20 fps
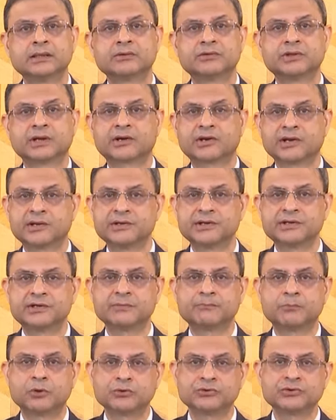The credit
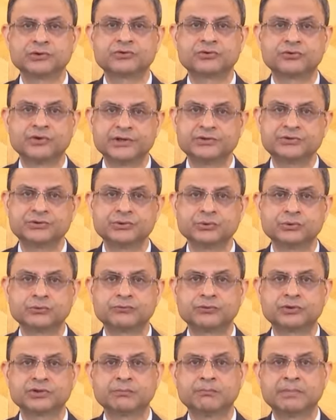deposit ratio
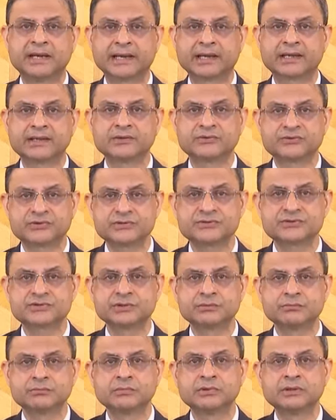for the banking
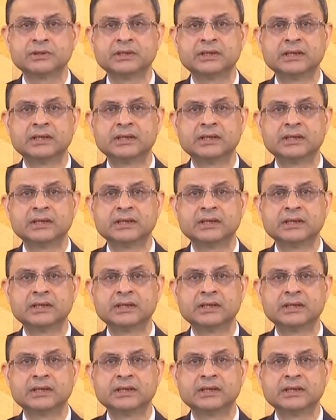system